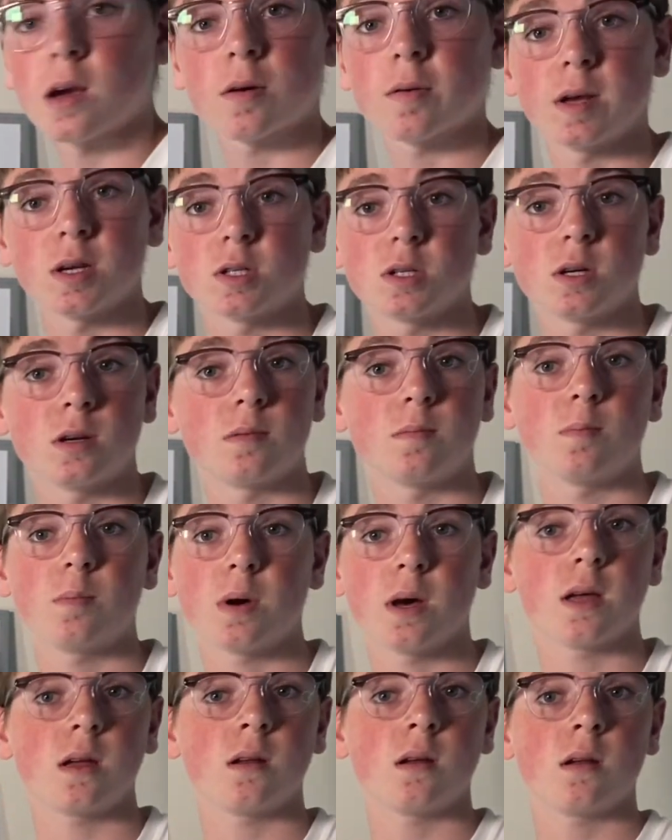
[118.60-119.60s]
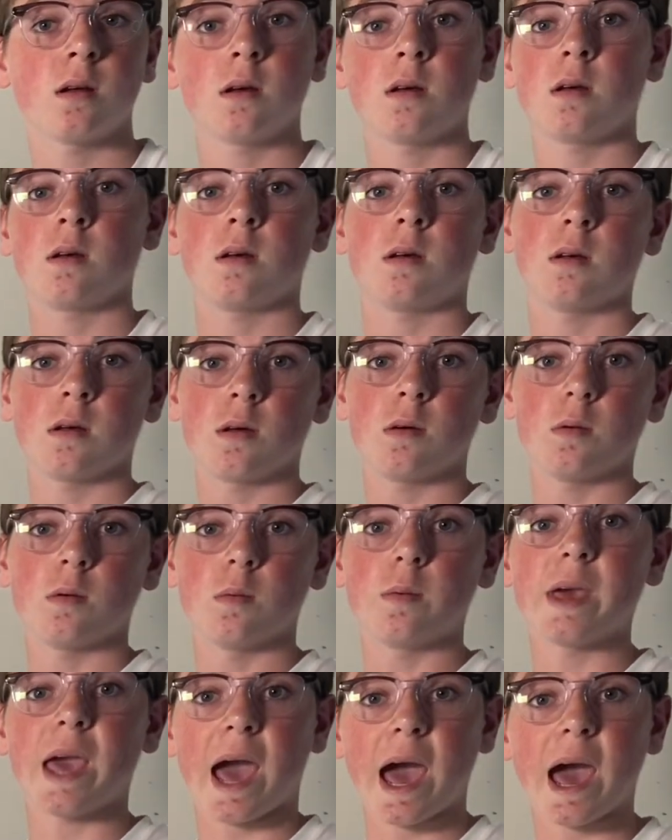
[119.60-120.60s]
equation, but
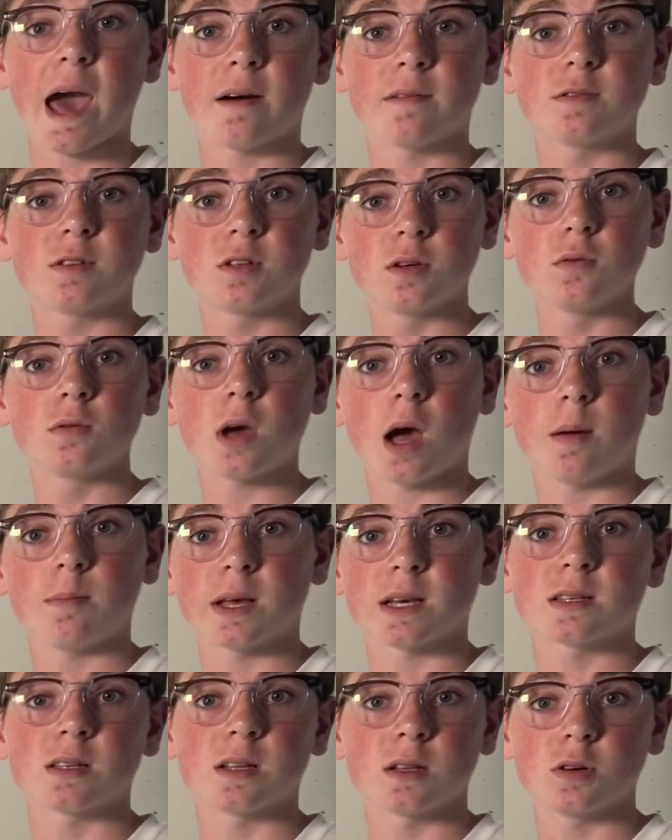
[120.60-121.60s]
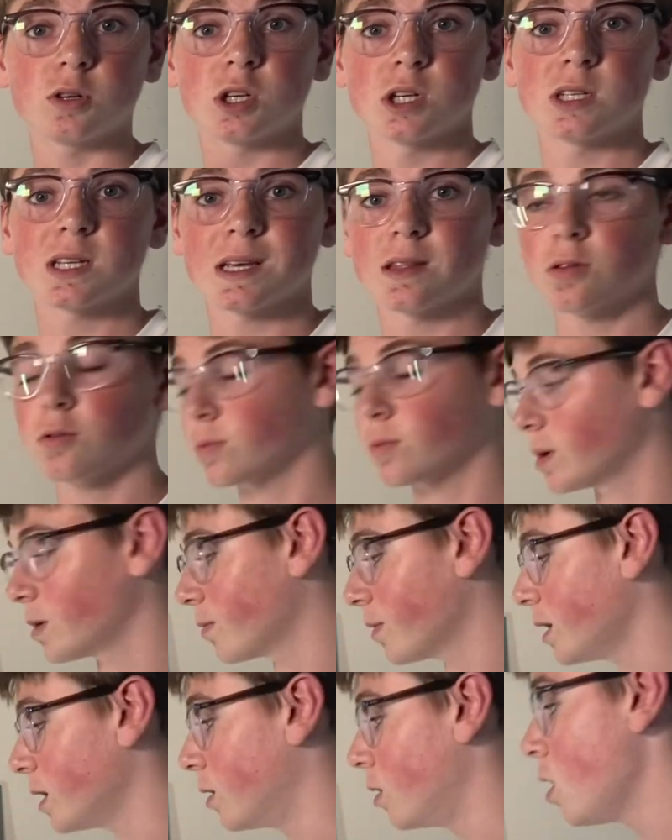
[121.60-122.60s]
we have 2 complex solutions and 3
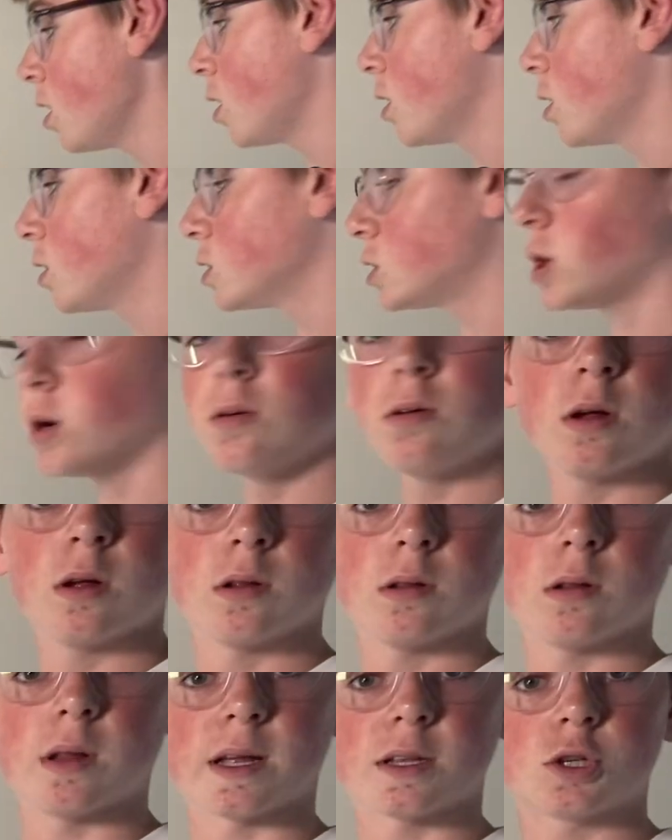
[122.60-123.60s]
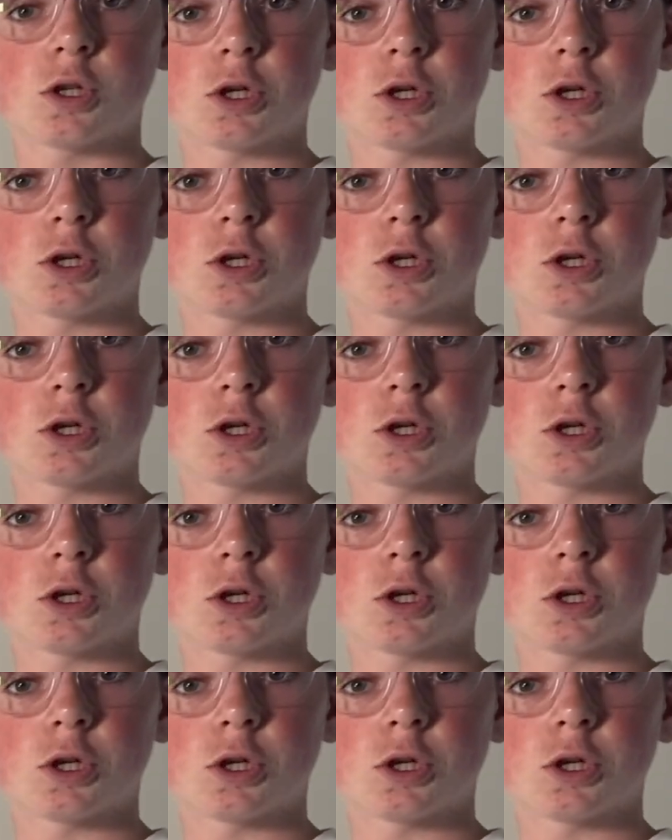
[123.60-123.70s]
real. So let's